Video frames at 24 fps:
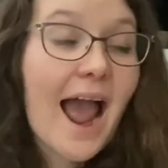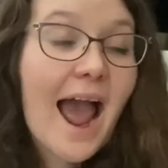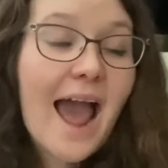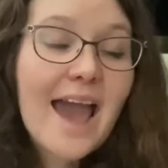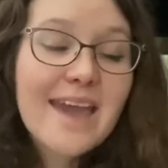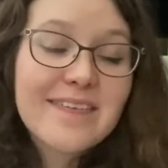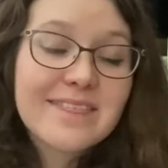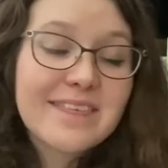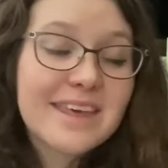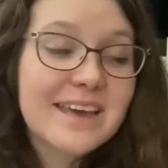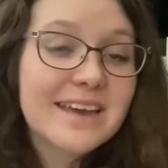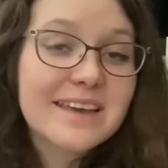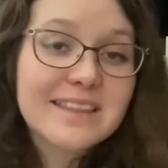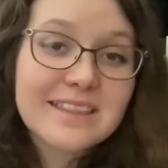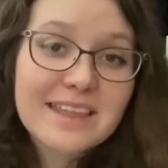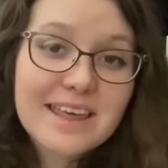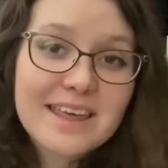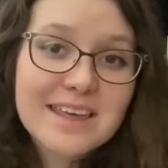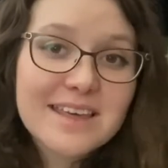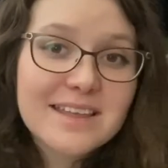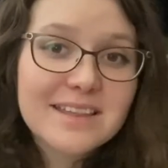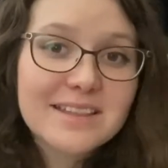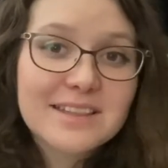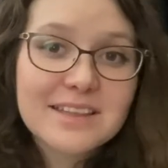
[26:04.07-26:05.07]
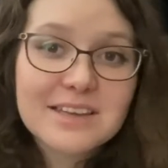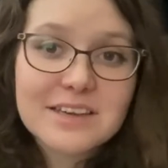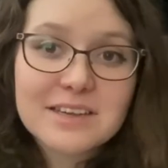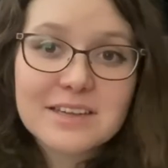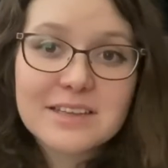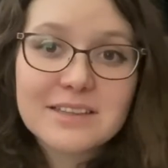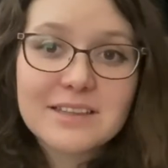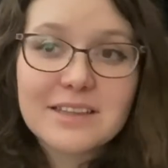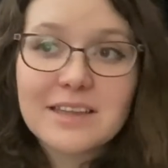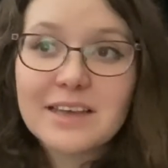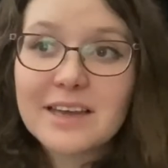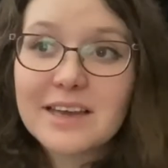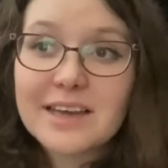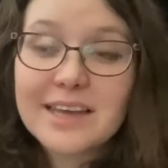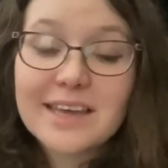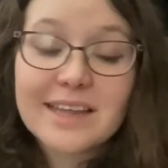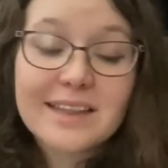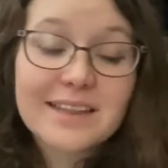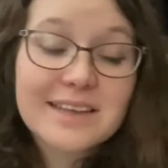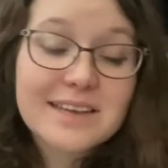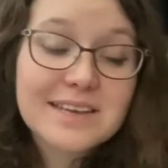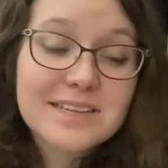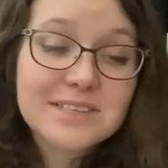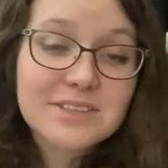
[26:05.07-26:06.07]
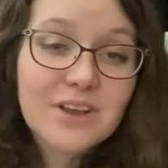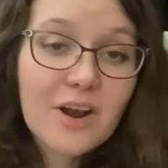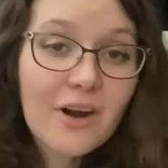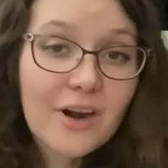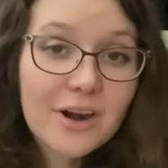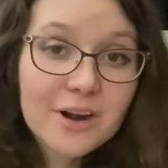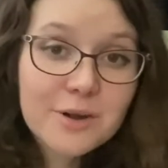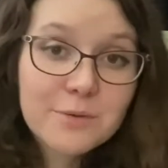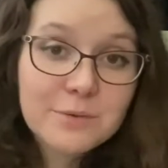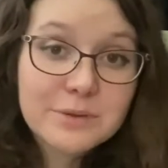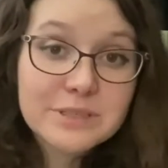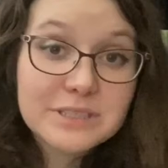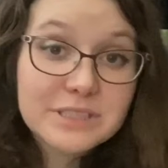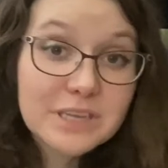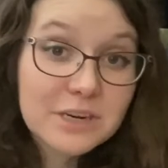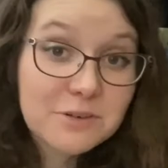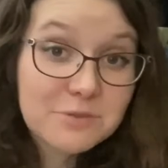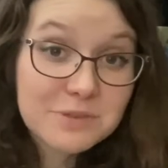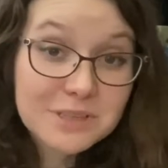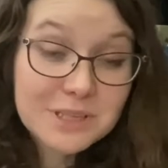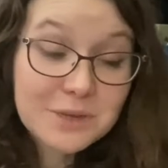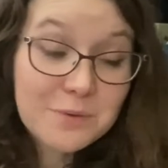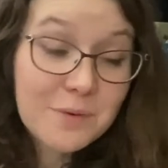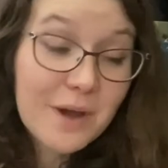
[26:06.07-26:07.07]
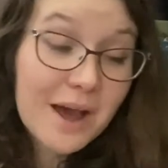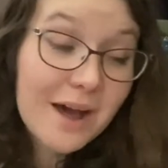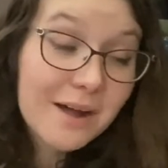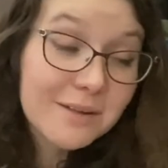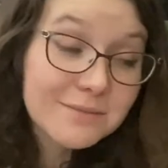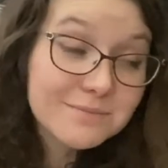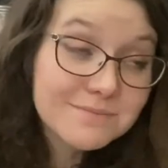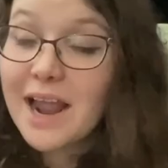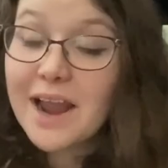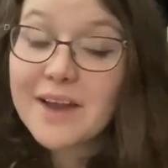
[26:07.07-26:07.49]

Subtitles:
I think that the Achilles arc was done really well.